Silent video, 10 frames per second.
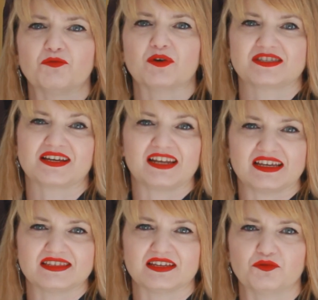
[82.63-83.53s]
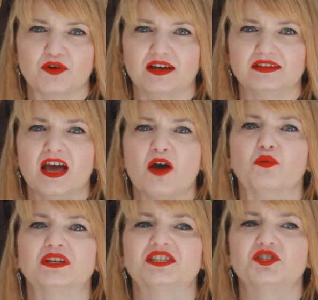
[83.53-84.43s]
was a classic one
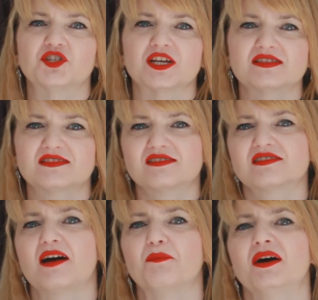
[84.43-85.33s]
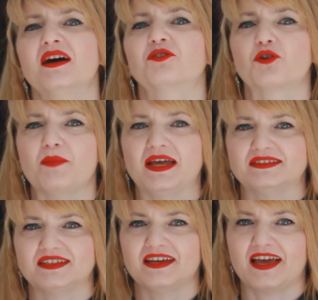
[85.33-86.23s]
with just some
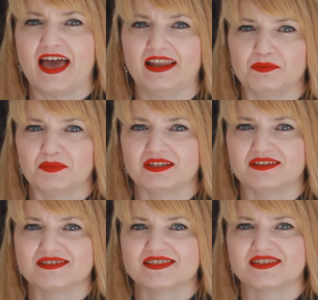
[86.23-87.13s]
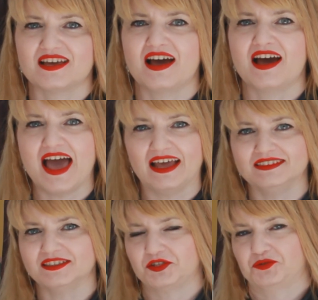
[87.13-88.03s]
romantic elements
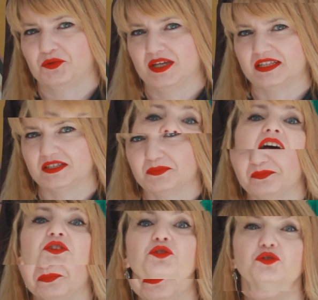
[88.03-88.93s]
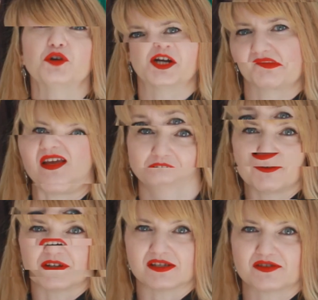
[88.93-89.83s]
added to it. Due to her
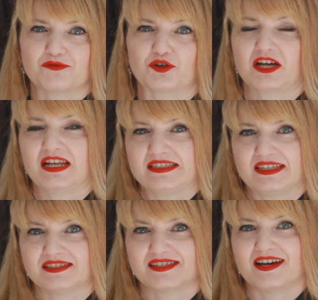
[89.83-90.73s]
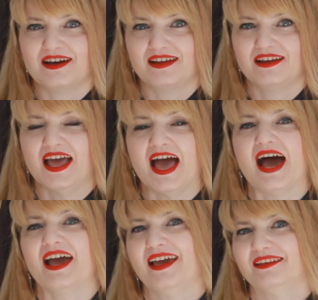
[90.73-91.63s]
preference for a classic style,
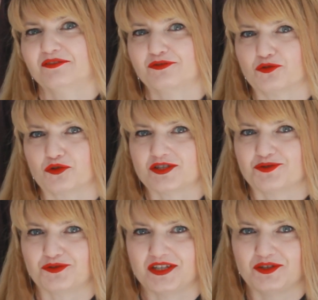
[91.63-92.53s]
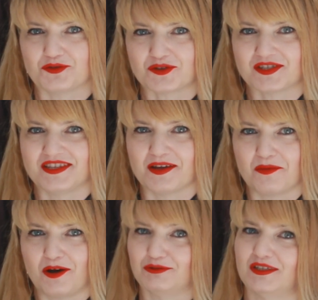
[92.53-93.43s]
I had of course to reduce the
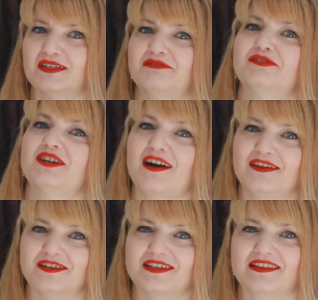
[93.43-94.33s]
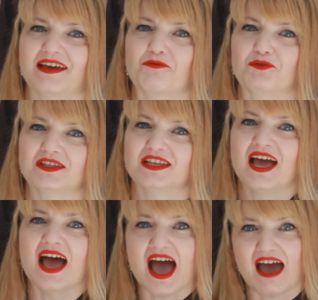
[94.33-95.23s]
amount of color that I would
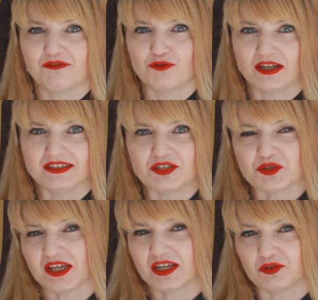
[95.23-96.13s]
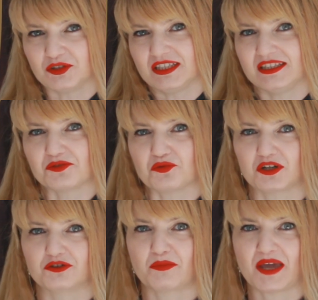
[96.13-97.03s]
have wanted to include in this
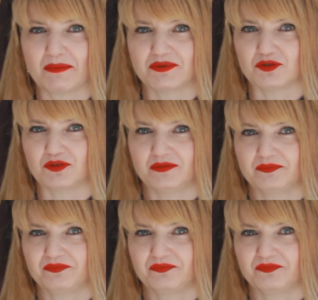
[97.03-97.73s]
wardrobe capsule.